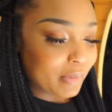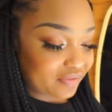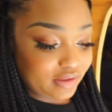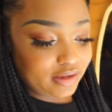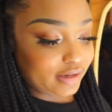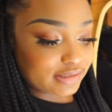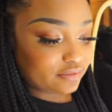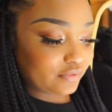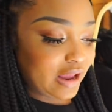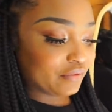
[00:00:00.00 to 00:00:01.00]
am I thinking as
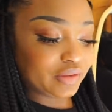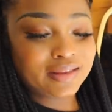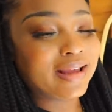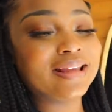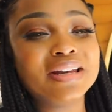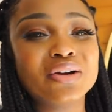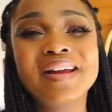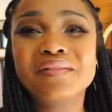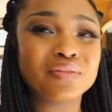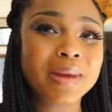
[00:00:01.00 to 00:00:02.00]
if everything in here
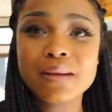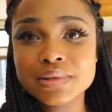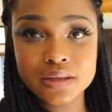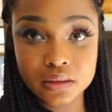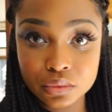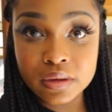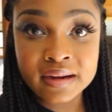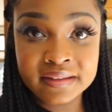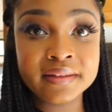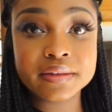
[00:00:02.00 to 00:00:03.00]
ain't from Amazon or
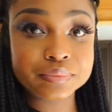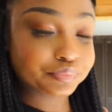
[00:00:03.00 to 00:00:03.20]
IKEA?